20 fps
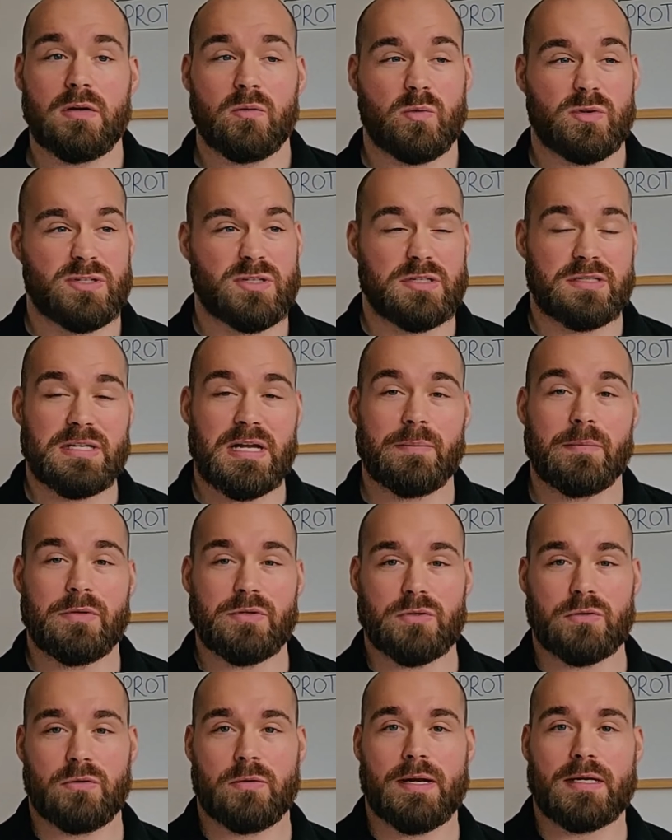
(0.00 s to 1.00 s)
which is
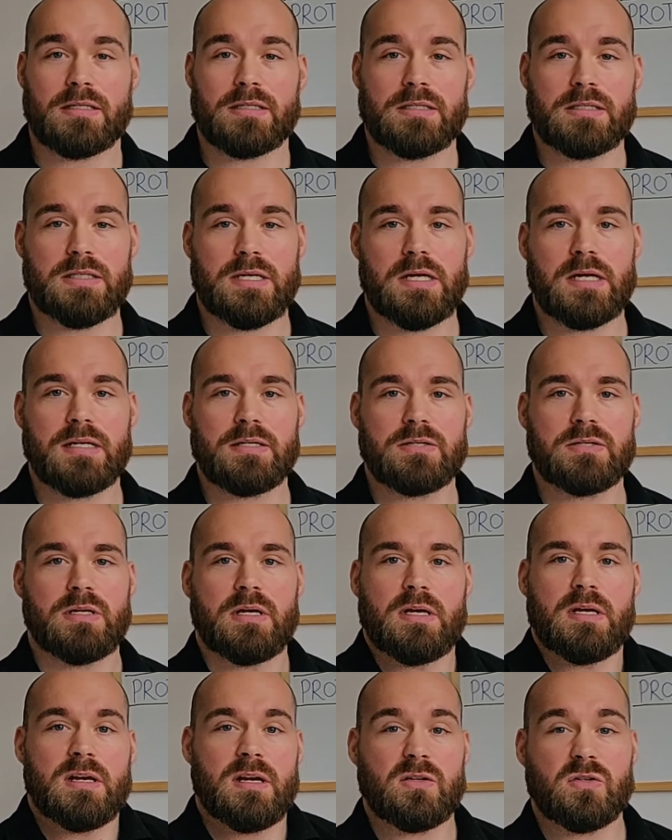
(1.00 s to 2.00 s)
damaged through exercise,
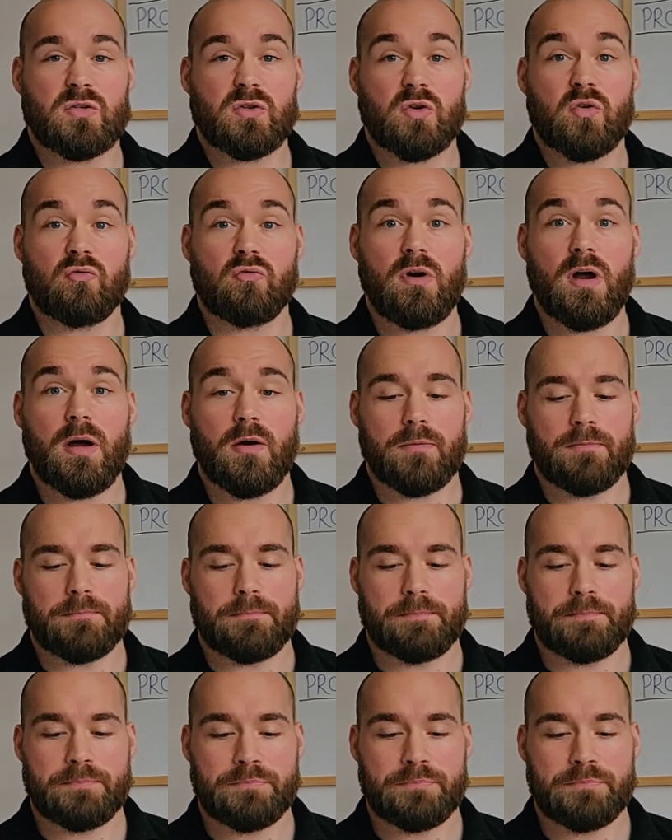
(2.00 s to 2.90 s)
and to grow.